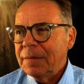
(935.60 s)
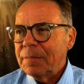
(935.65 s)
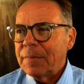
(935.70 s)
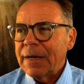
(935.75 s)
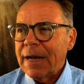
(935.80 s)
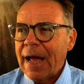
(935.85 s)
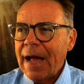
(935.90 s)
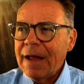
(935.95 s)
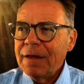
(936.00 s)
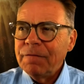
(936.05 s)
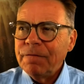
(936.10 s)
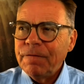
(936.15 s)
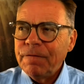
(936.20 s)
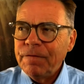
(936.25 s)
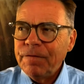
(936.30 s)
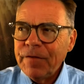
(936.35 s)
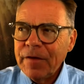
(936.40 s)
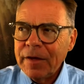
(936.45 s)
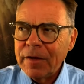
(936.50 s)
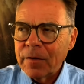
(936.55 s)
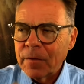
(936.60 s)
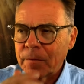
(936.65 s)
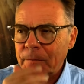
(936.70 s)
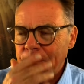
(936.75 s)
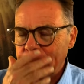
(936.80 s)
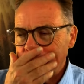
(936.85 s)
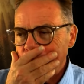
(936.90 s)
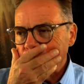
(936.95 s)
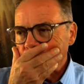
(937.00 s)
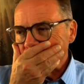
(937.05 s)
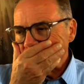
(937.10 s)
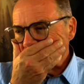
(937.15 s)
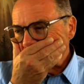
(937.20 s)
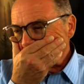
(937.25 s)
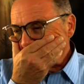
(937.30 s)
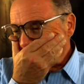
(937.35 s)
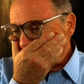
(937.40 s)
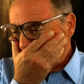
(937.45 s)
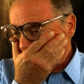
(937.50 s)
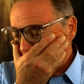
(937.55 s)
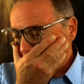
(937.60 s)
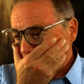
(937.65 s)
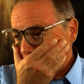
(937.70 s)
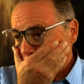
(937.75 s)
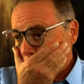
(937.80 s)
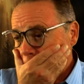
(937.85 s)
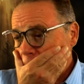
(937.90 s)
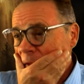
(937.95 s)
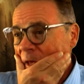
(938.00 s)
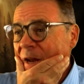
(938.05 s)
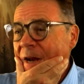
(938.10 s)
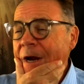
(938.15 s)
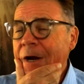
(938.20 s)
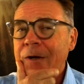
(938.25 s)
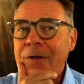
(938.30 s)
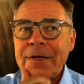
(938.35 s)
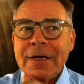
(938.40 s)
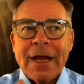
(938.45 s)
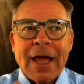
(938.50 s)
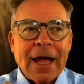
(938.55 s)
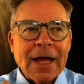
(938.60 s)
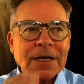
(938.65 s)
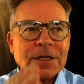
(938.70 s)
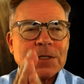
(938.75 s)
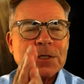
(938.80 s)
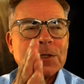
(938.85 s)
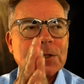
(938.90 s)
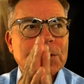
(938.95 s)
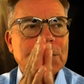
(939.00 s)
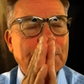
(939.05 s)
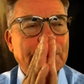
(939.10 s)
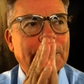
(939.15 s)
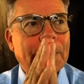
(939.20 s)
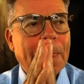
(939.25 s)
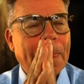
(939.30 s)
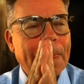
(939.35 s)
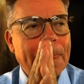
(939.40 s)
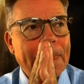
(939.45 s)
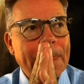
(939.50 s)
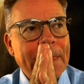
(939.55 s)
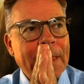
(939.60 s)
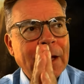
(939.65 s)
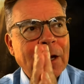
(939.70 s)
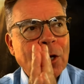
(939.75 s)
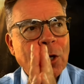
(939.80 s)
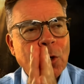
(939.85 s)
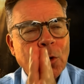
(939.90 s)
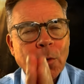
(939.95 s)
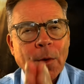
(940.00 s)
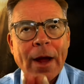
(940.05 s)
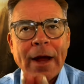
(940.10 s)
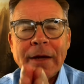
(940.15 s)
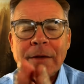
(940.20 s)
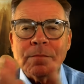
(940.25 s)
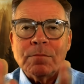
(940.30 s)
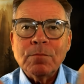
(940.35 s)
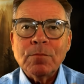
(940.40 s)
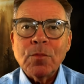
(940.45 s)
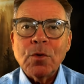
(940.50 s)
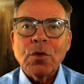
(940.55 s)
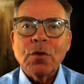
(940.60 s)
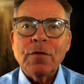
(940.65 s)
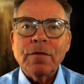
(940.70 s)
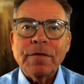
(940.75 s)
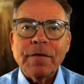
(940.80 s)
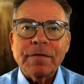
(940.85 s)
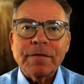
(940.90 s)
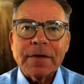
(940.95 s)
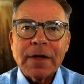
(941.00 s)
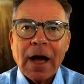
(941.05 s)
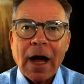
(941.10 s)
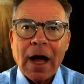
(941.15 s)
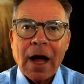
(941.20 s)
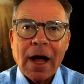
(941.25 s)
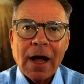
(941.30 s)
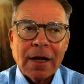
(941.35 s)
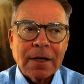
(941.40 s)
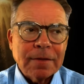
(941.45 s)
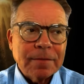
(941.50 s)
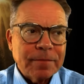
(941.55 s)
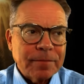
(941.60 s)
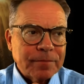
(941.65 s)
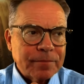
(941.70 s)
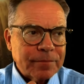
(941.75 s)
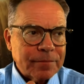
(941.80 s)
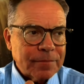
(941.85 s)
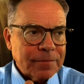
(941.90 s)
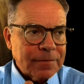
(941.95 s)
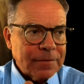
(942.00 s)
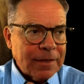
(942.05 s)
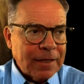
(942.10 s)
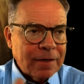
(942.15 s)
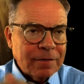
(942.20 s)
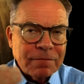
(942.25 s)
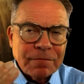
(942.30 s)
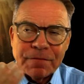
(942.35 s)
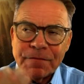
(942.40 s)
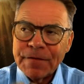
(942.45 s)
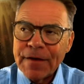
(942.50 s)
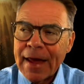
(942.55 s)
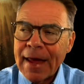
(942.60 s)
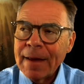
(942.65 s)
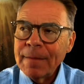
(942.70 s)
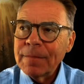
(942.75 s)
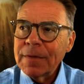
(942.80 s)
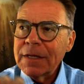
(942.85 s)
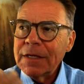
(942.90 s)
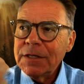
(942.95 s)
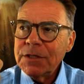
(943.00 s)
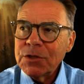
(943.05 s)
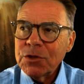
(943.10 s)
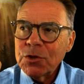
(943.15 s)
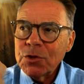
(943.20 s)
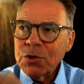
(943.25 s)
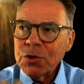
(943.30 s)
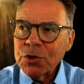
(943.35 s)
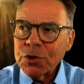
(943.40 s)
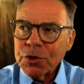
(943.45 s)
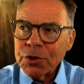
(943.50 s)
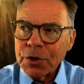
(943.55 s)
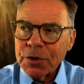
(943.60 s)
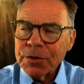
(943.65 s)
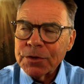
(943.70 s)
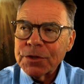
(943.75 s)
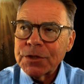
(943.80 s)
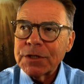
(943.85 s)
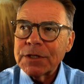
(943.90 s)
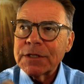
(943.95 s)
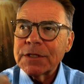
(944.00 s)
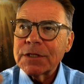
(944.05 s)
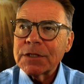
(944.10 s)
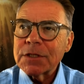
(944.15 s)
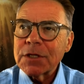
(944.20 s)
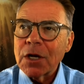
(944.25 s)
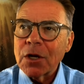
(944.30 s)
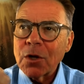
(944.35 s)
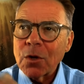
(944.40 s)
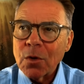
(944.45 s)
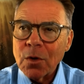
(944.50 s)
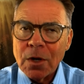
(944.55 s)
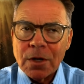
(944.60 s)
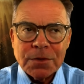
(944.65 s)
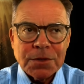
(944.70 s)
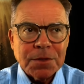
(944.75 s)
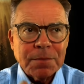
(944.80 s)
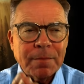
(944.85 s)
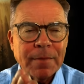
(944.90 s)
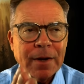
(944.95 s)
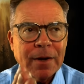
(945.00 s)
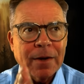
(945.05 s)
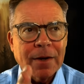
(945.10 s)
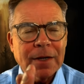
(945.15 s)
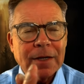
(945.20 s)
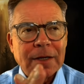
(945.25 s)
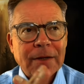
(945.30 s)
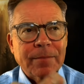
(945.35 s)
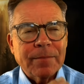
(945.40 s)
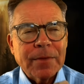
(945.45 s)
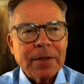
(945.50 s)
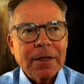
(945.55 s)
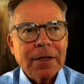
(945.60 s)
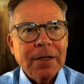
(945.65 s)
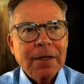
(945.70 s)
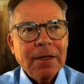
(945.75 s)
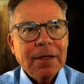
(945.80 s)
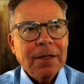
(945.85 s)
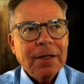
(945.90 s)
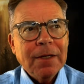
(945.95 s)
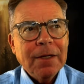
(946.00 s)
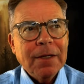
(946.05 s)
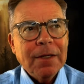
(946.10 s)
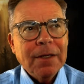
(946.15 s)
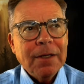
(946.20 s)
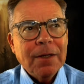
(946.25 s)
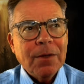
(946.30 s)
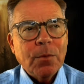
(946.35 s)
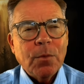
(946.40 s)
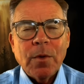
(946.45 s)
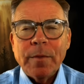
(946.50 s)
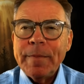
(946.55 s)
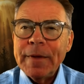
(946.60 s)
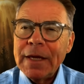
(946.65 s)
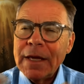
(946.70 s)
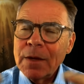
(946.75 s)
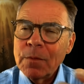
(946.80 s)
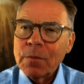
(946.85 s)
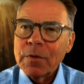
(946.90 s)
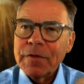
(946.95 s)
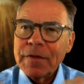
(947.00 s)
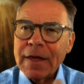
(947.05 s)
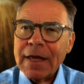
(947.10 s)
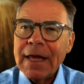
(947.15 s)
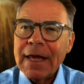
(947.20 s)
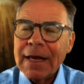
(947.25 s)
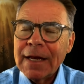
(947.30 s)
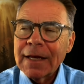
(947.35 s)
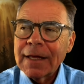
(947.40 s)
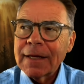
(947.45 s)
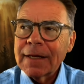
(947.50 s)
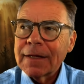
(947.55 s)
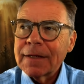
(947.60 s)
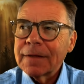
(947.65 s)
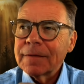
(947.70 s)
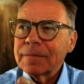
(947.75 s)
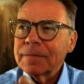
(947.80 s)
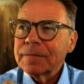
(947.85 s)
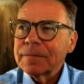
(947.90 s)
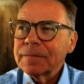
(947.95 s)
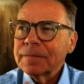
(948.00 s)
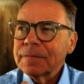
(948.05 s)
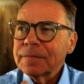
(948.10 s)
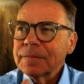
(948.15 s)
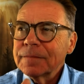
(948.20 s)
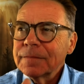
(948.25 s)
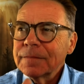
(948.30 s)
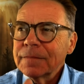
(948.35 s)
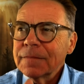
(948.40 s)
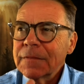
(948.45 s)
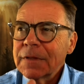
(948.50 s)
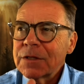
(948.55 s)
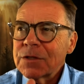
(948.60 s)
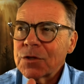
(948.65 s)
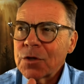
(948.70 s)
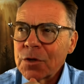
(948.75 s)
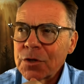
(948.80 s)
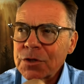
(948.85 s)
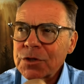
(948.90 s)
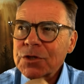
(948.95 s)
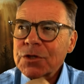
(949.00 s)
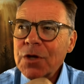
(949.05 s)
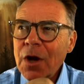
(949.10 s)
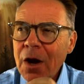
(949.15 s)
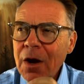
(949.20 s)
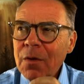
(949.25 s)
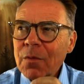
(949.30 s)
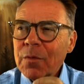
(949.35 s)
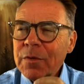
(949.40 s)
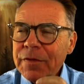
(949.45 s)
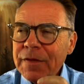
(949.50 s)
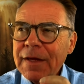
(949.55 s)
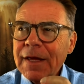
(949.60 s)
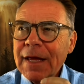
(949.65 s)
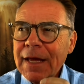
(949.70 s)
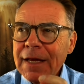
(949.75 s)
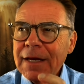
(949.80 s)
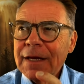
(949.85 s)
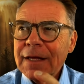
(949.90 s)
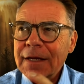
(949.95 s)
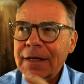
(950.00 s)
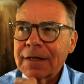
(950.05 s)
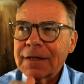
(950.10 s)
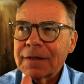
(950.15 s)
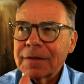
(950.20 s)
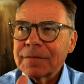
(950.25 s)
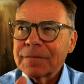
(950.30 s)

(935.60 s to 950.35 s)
but I feel that our next great move of God in families, churches across America will begin with a healing. It's going to start with a healing.